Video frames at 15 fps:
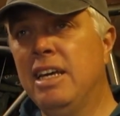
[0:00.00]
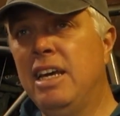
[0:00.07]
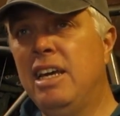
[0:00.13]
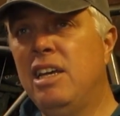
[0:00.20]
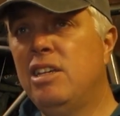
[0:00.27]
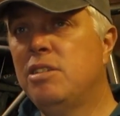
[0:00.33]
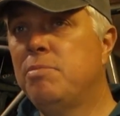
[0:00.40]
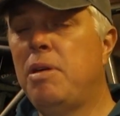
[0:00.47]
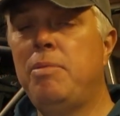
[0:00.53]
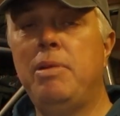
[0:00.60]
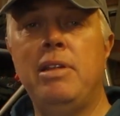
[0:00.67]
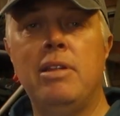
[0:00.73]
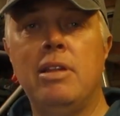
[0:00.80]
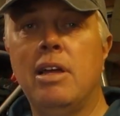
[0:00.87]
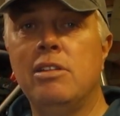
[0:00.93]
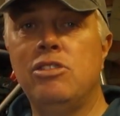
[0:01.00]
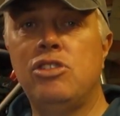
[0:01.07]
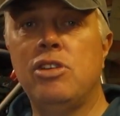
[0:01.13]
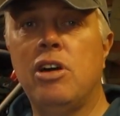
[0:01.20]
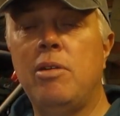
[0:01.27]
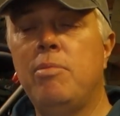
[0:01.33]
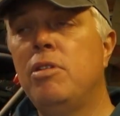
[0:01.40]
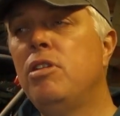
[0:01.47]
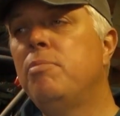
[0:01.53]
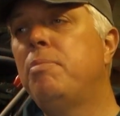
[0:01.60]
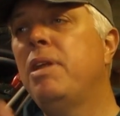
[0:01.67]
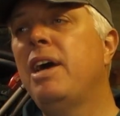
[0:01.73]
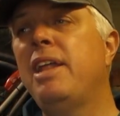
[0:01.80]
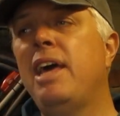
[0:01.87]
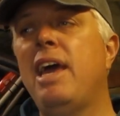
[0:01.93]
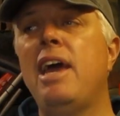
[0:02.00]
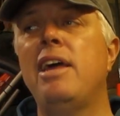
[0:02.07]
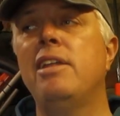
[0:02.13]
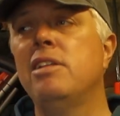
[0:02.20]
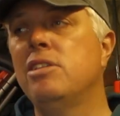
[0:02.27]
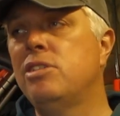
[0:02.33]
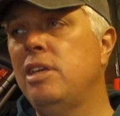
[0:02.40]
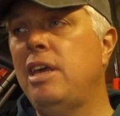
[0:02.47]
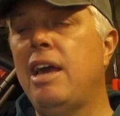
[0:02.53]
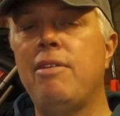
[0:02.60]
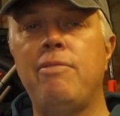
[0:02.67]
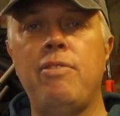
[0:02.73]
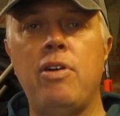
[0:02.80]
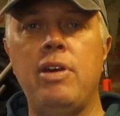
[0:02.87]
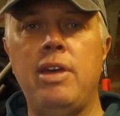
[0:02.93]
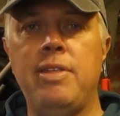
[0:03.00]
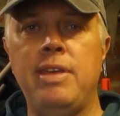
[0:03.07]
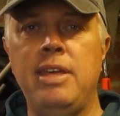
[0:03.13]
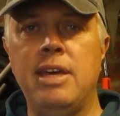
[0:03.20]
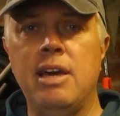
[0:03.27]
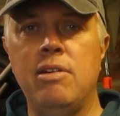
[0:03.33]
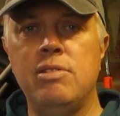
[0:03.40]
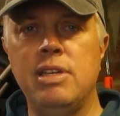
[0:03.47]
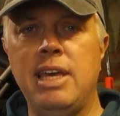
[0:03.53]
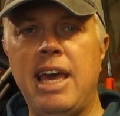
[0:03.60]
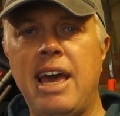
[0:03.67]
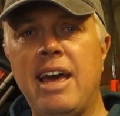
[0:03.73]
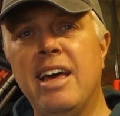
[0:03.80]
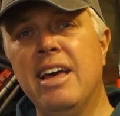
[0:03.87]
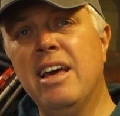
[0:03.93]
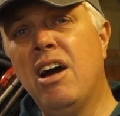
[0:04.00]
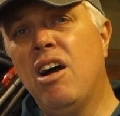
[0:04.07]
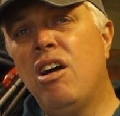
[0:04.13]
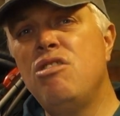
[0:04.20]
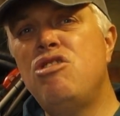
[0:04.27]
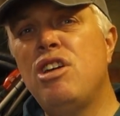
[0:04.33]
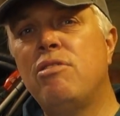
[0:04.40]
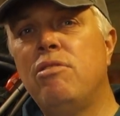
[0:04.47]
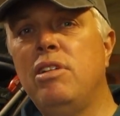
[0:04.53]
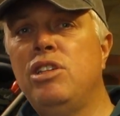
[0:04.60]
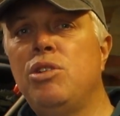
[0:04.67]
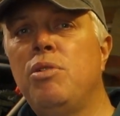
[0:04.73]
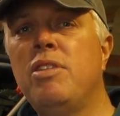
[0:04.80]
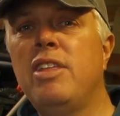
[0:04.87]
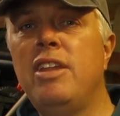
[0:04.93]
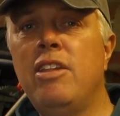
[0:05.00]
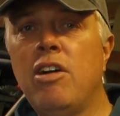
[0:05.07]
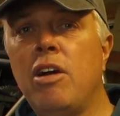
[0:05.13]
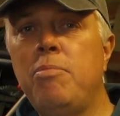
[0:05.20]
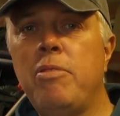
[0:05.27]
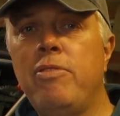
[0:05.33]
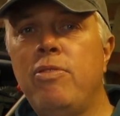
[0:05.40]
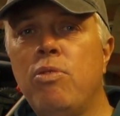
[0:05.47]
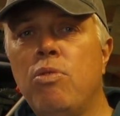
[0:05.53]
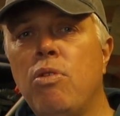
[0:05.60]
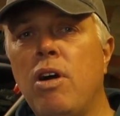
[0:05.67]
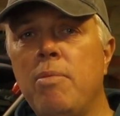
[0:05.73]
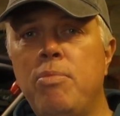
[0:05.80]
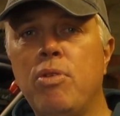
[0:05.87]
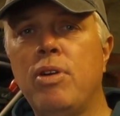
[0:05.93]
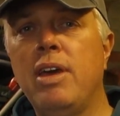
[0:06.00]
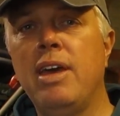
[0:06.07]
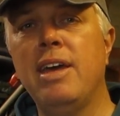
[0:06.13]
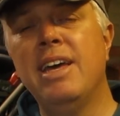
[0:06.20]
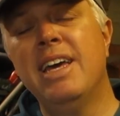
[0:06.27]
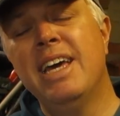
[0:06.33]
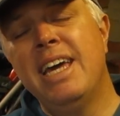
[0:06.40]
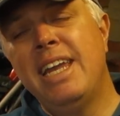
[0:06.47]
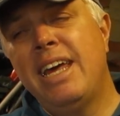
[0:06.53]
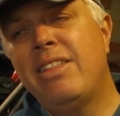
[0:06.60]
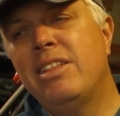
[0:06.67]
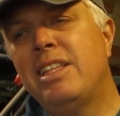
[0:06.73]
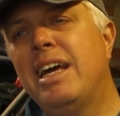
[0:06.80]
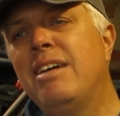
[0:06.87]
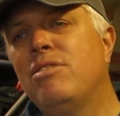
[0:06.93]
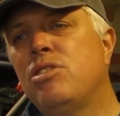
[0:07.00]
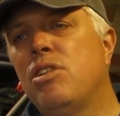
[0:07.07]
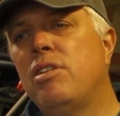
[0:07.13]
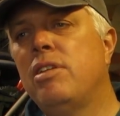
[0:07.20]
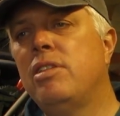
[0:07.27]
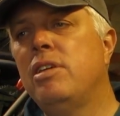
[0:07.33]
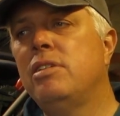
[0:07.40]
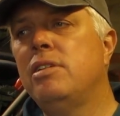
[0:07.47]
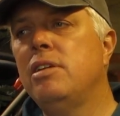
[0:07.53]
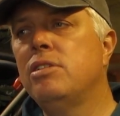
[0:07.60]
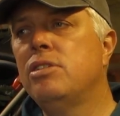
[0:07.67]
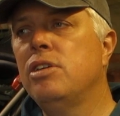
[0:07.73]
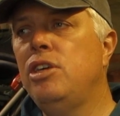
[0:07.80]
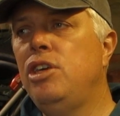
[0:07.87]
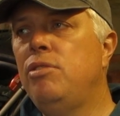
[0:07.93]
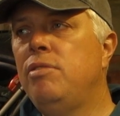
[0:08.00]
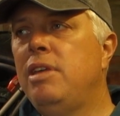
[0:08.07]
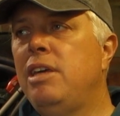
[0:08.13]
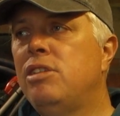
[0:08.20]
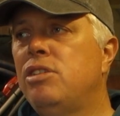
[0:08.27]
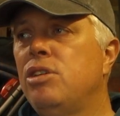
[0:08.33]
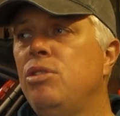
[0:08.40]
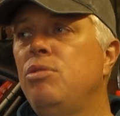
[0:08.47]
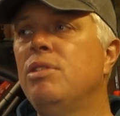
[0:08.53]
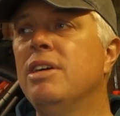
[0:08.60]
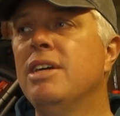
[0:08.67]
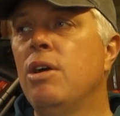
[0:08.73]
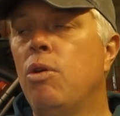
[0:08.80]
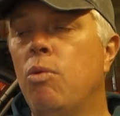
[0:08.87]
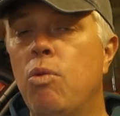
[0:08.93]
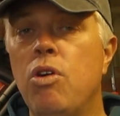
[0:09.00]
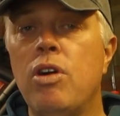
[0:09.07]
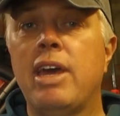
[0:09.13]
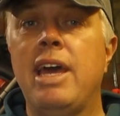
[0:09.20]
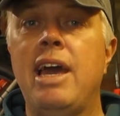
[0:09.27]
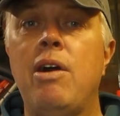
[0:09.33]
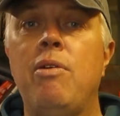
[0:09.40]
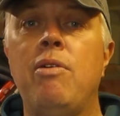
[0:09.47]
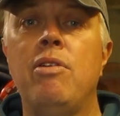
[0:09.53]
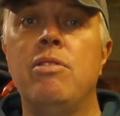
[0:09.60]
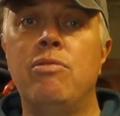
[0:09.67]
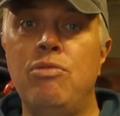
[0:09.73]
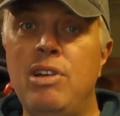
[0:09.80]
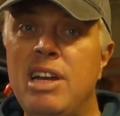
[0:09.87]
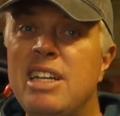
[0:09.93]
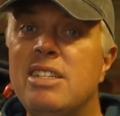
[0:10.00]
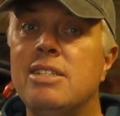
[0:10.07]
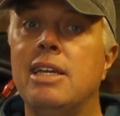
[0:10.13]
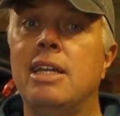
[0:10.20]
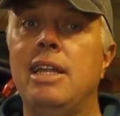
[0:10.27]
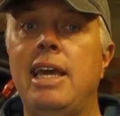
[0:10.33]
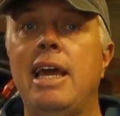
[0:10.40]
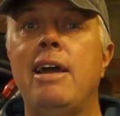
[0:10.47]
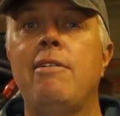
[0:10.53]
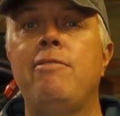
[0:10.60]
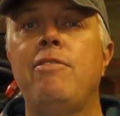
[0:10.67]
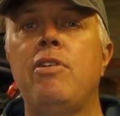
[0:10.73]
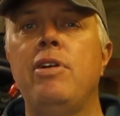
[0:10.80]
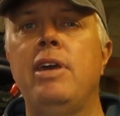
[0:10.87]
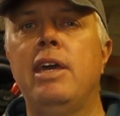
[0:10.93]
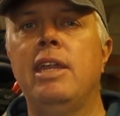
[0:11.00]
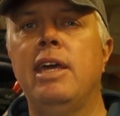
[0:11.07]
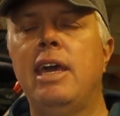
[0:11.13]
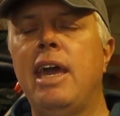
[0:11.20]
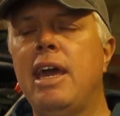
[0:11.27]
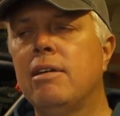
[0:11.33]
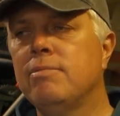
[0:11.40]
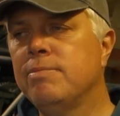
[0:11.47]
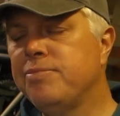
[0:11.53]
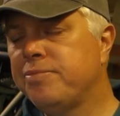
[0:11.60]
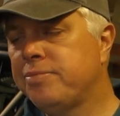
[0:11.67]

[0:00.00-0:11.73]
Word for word: is maybe lunchtime. Plan ahead and see how far you think you're going to get. I generally do it the night before I book it. Now the downside of this is that you need to work out realistically how far you're going to get.